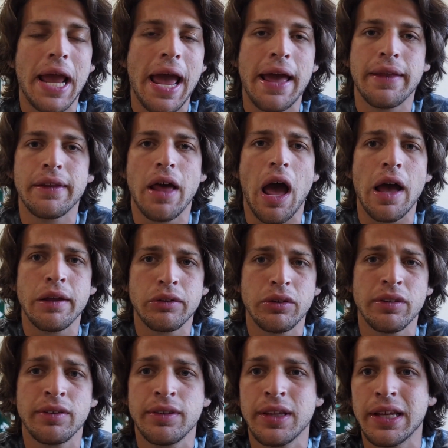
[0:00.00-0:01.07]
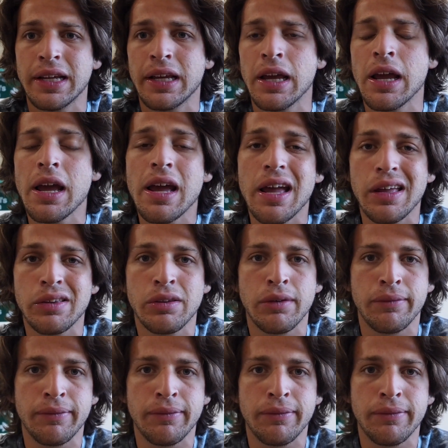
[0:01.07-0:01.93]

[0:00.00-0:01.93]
And I just think it's a